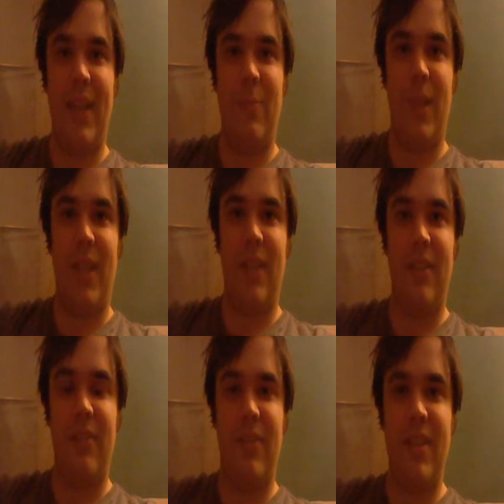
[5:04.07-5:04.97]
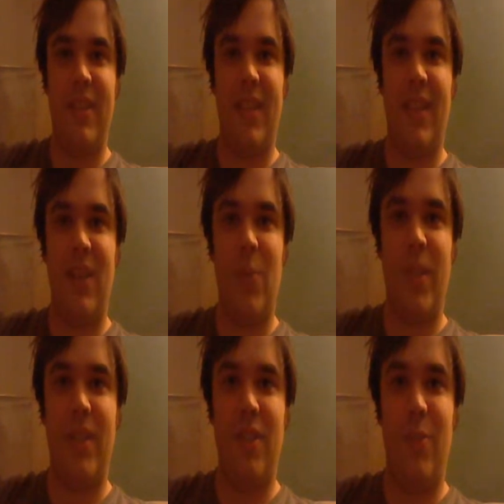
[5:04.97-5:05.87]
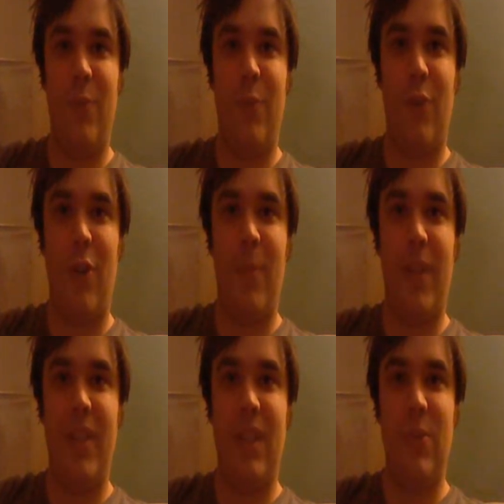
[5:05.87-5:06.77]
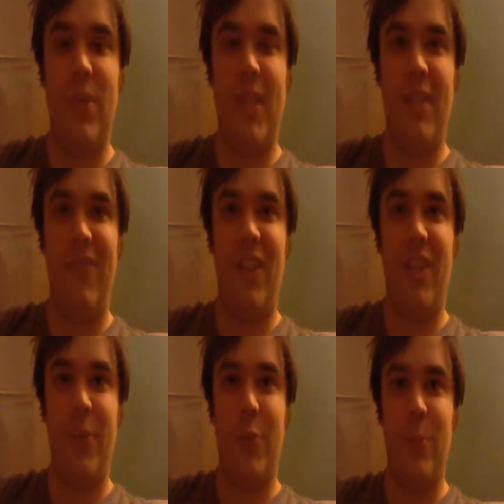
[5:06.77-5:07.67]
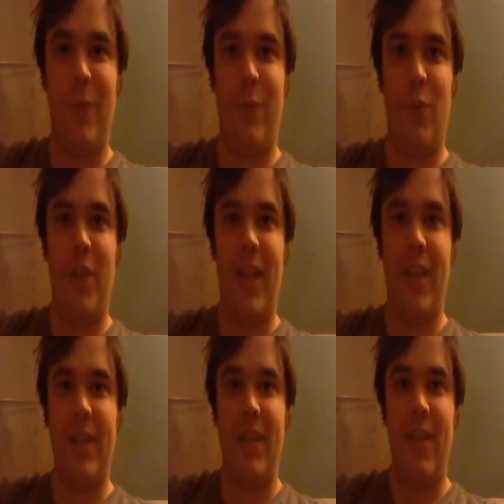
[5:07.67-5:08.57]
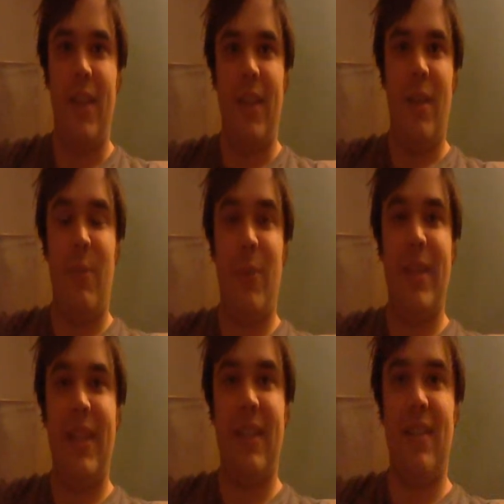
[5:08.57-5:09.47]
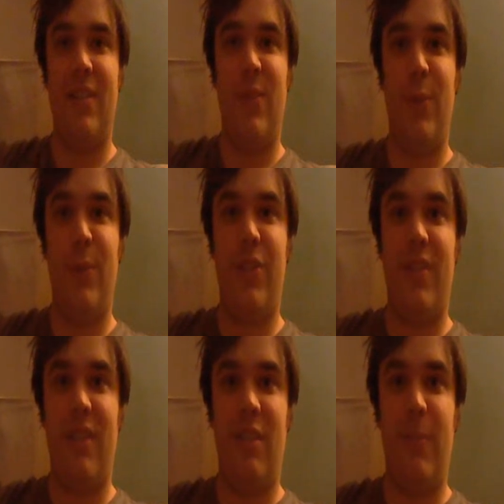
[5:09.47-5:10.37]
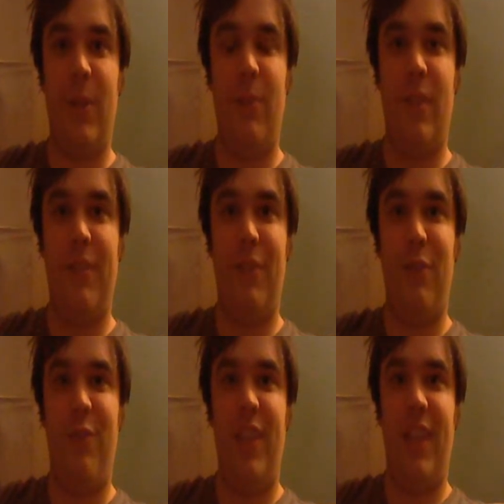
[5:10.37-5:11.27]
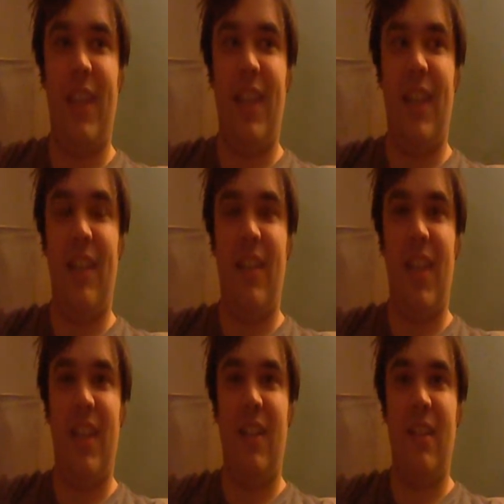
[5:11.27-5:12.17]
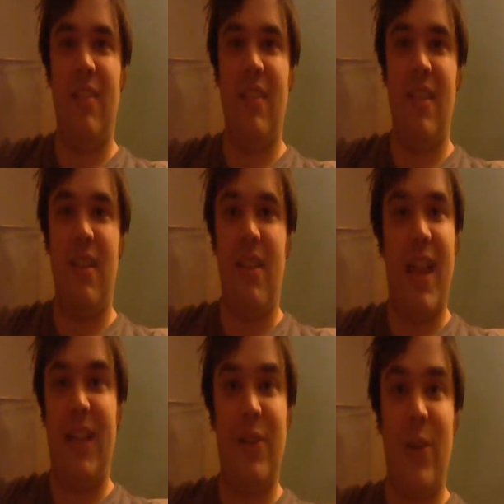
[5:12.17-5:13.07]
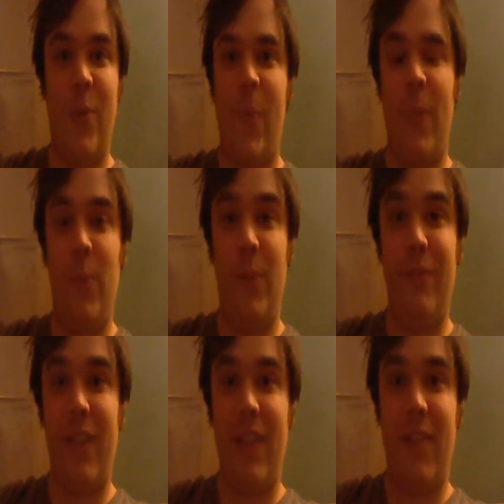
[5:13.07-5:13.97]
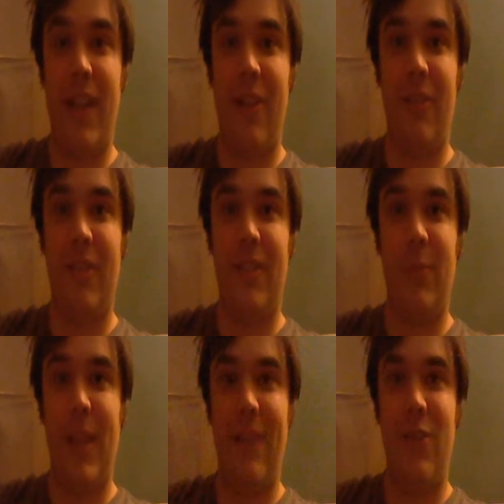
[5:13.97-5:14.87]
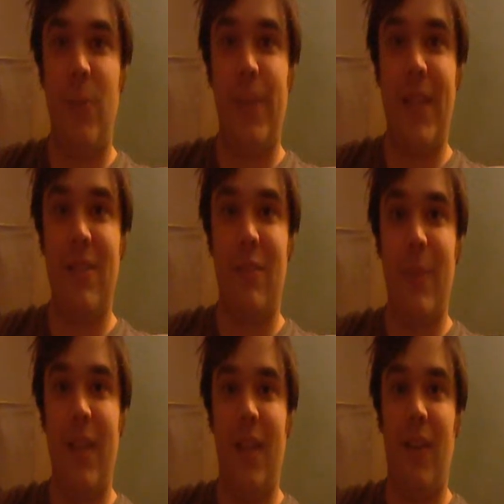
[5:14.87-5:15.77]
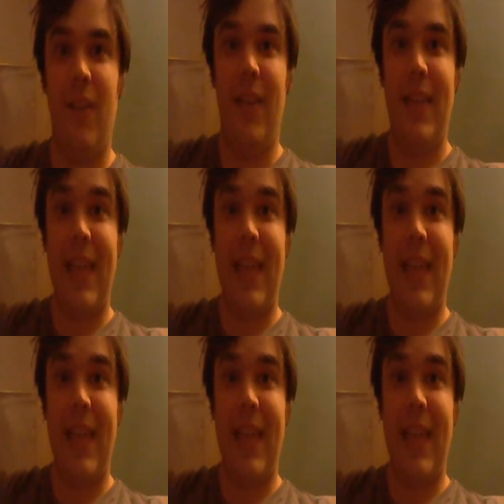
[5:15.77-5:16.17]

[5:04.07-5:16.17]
had been deciding what to do for our Monday, Tuesday videos beforehand. But we didn't, so just talk about whatever you feel like, and then, I don't know. We'll figure it out. We have no plans from here.